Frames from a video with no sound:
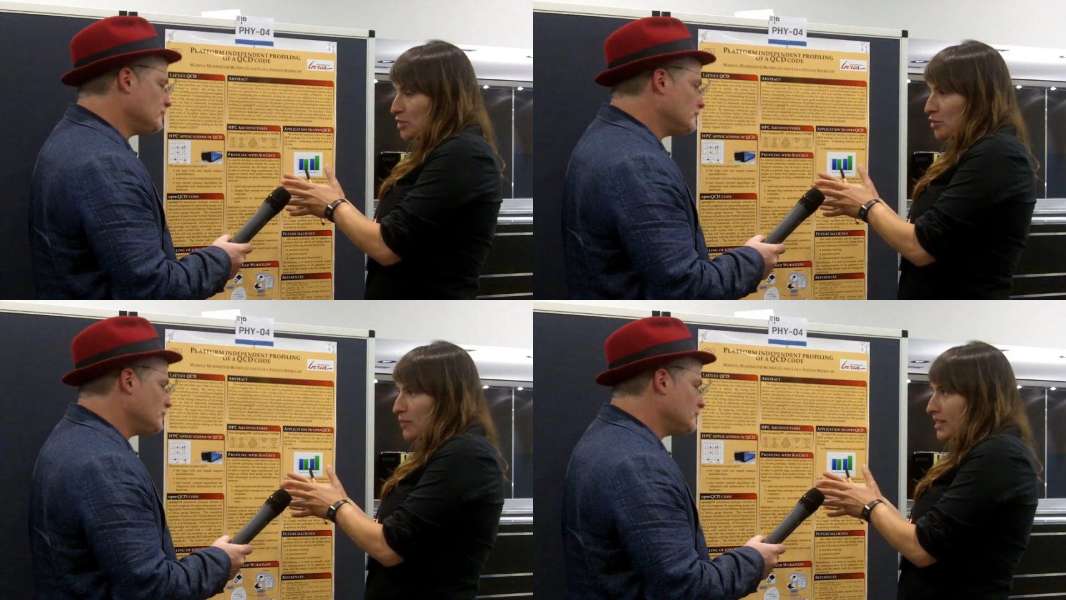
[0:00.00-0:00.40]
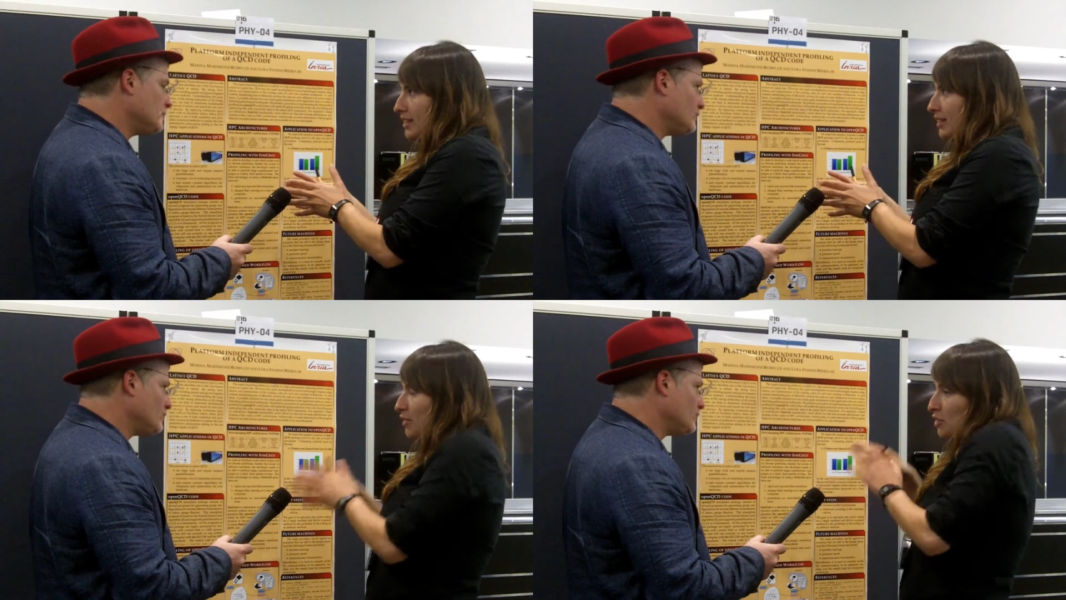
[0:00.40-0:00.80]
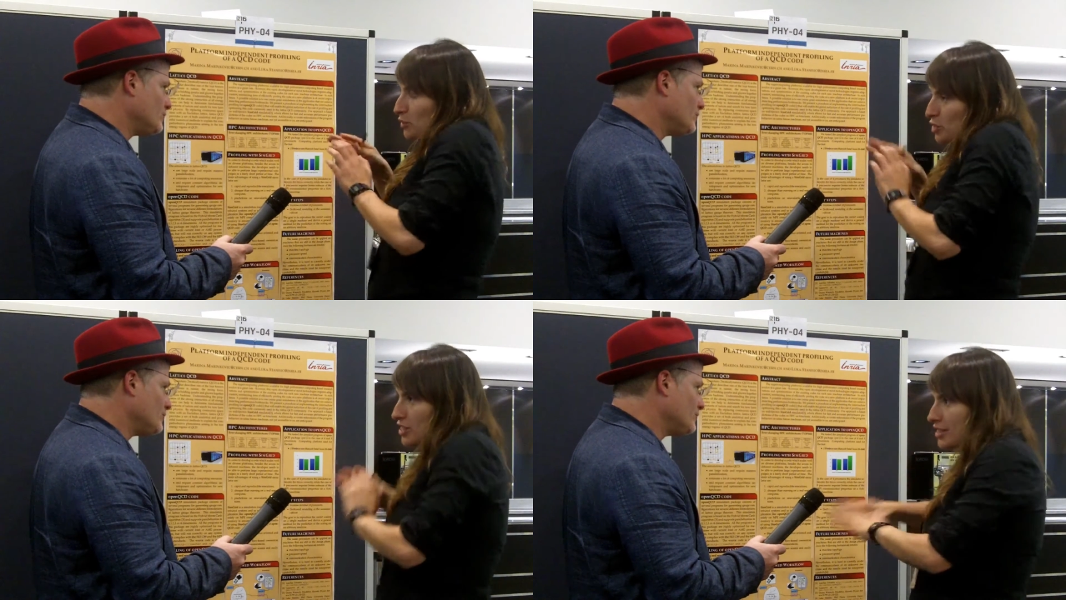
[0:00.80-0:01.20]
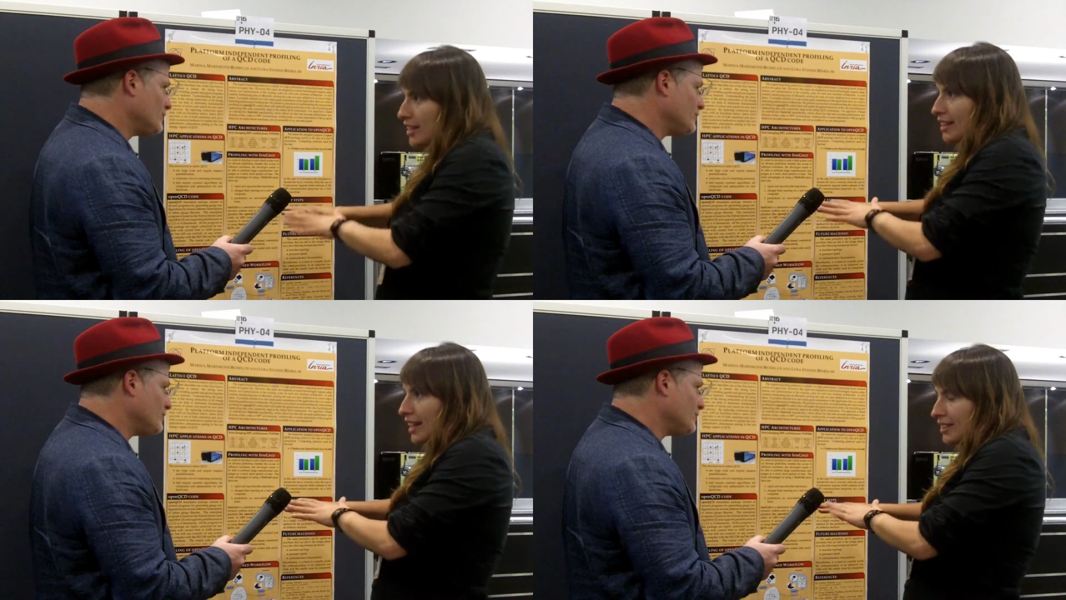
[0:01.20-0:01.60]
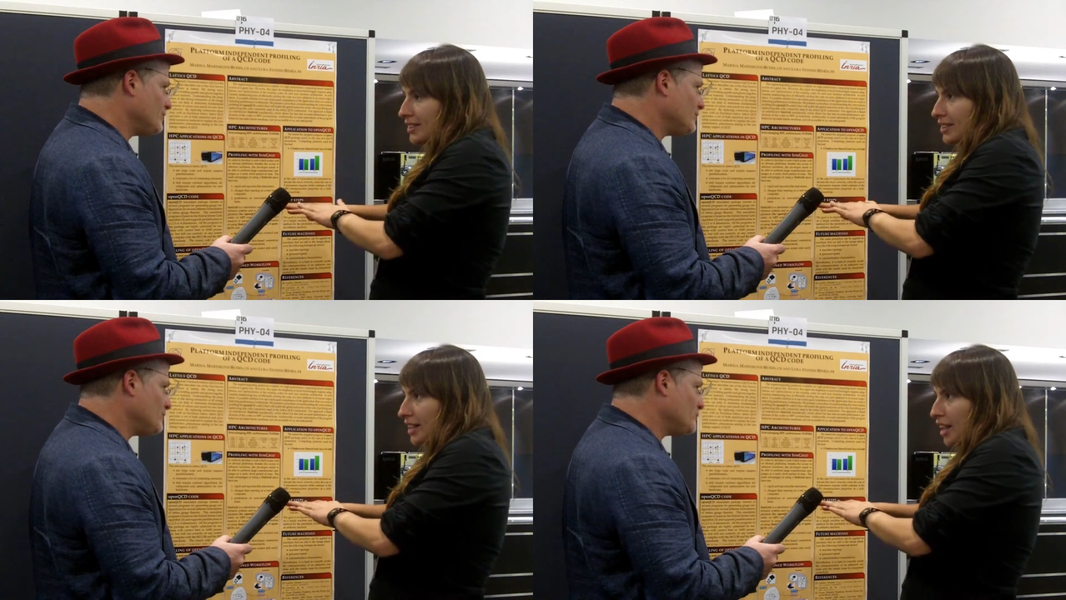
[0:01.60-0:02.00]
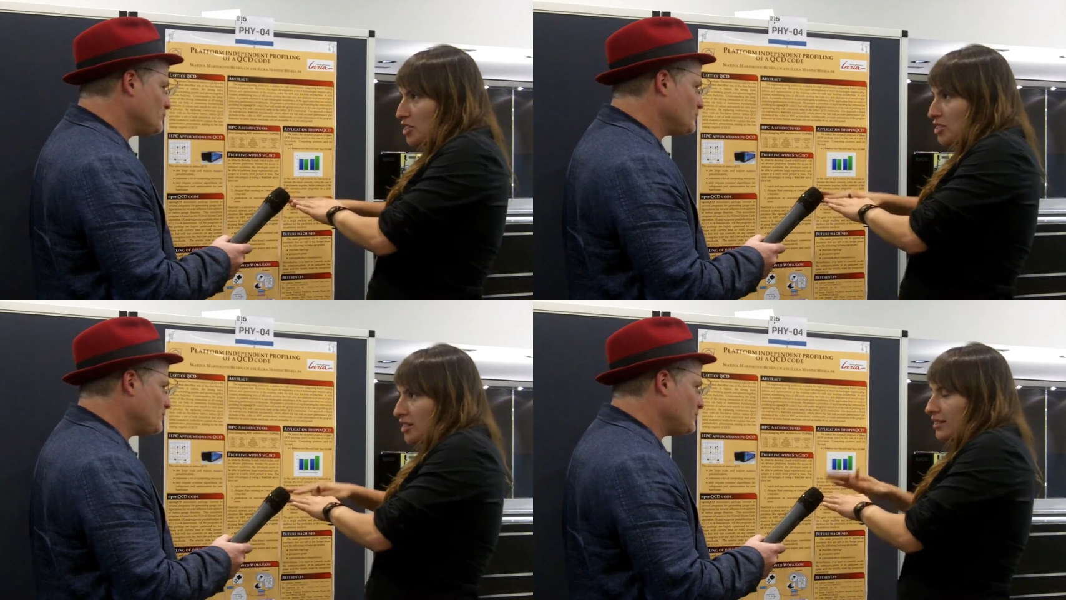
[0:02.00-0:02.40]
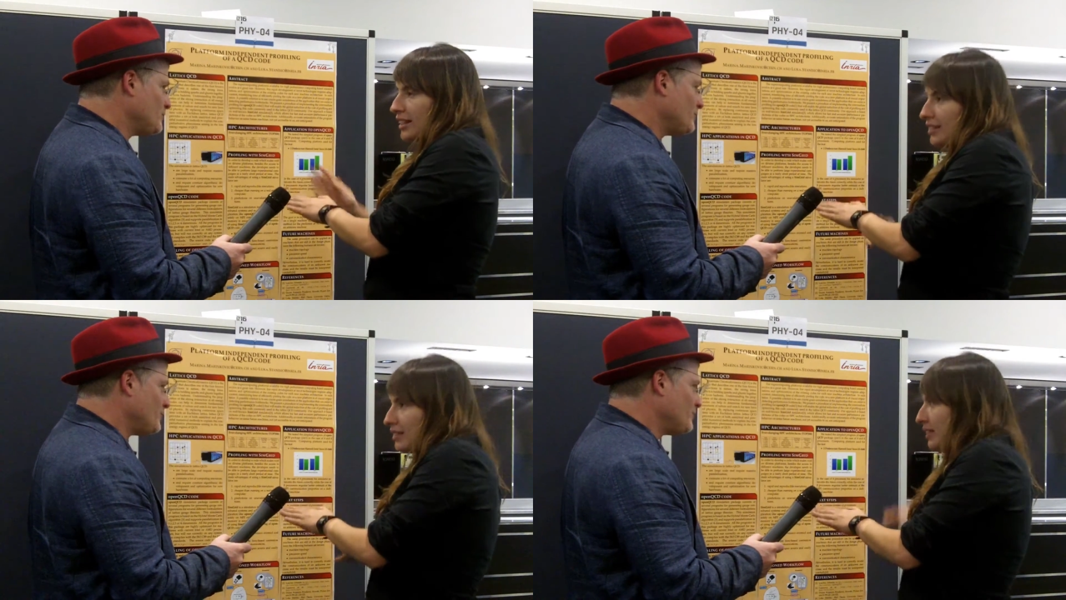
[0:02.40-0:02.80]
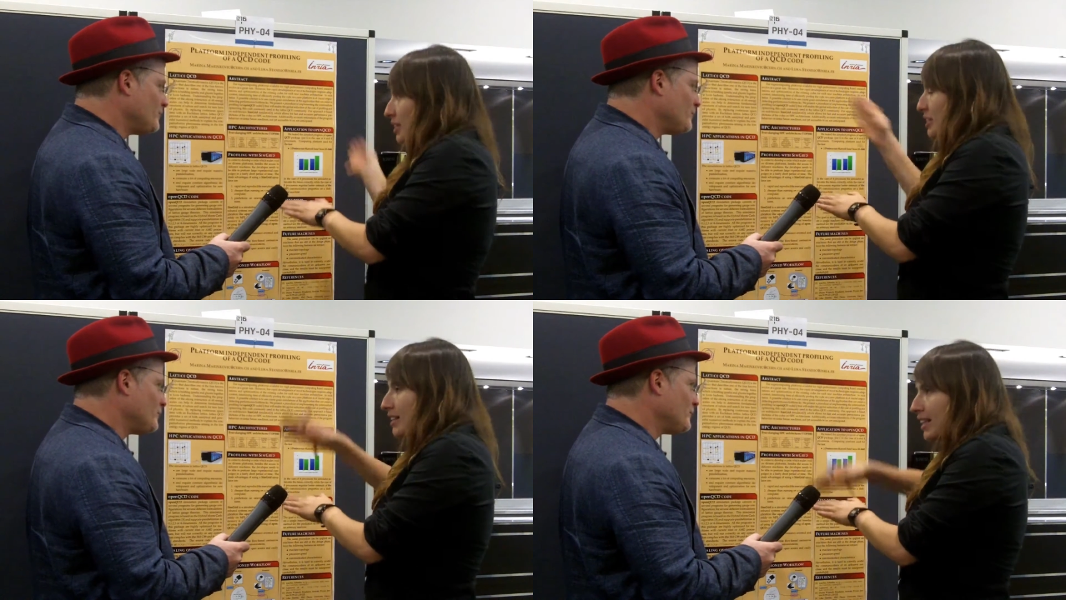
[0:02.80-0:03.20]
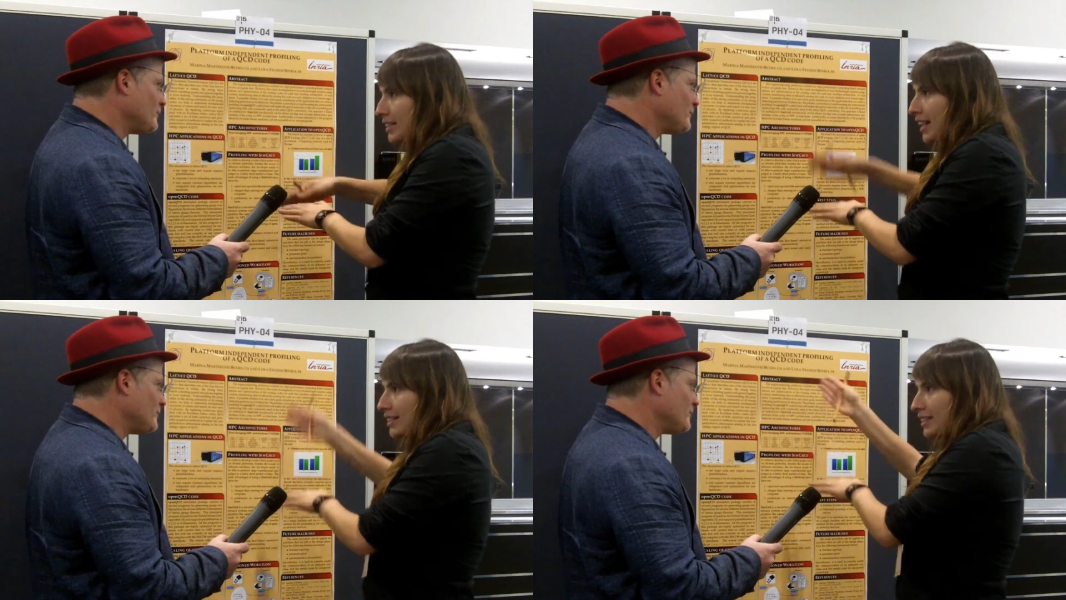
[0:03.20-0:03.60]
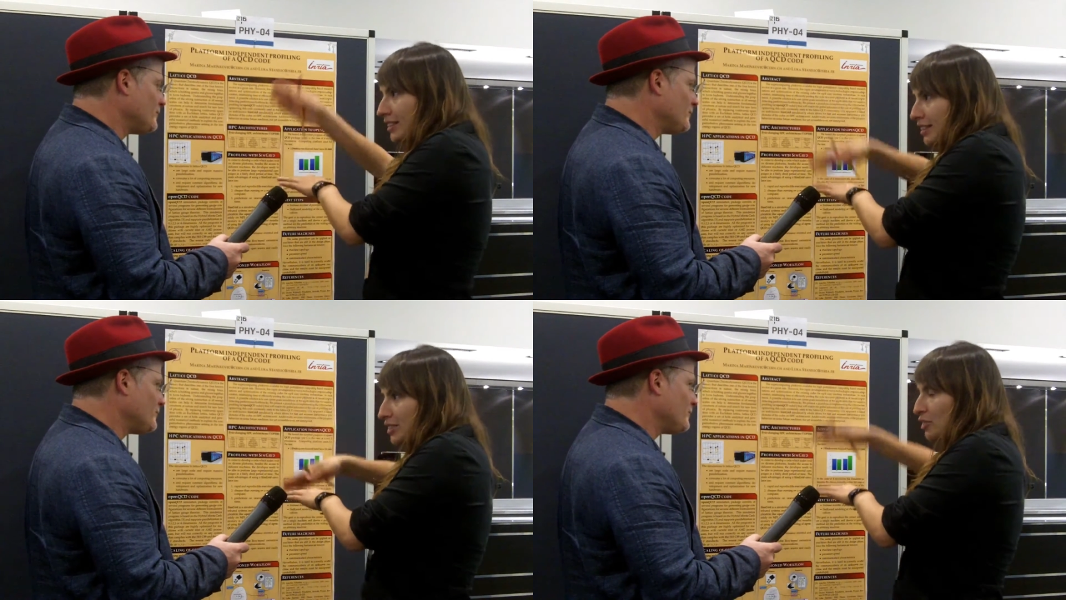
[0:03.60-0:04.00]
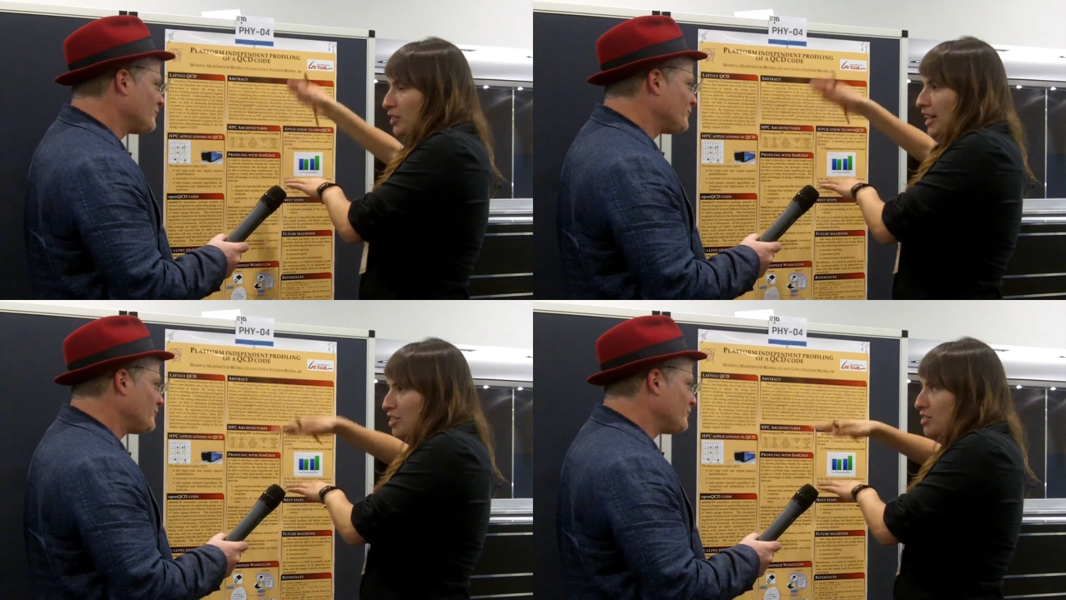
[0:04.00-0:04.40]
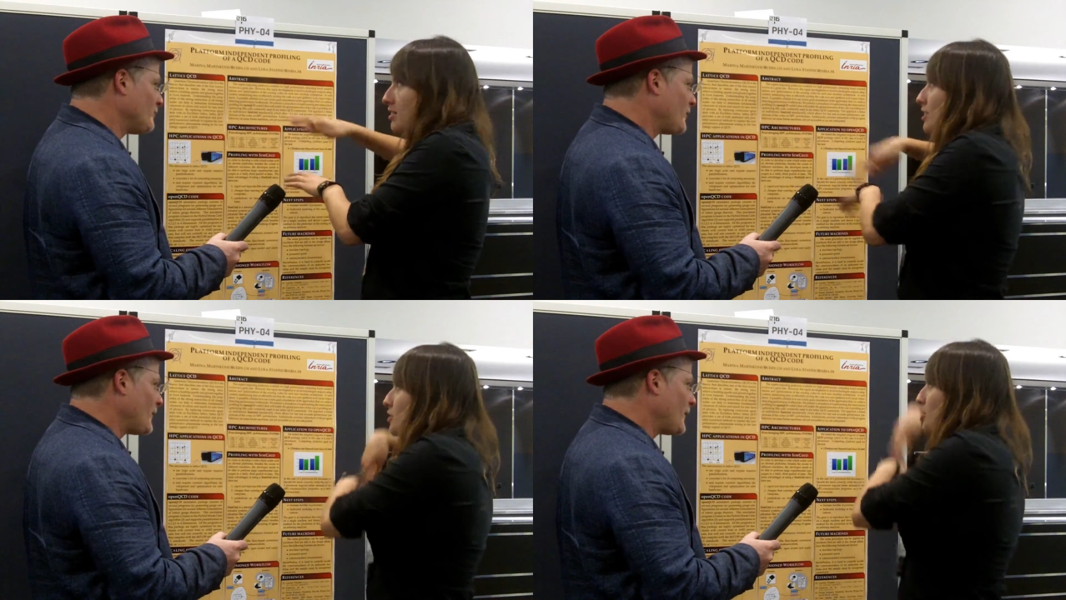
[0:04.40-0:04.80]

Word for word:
Speaker 1: So basically, if you would just neglect interaction and then start adding the corrections,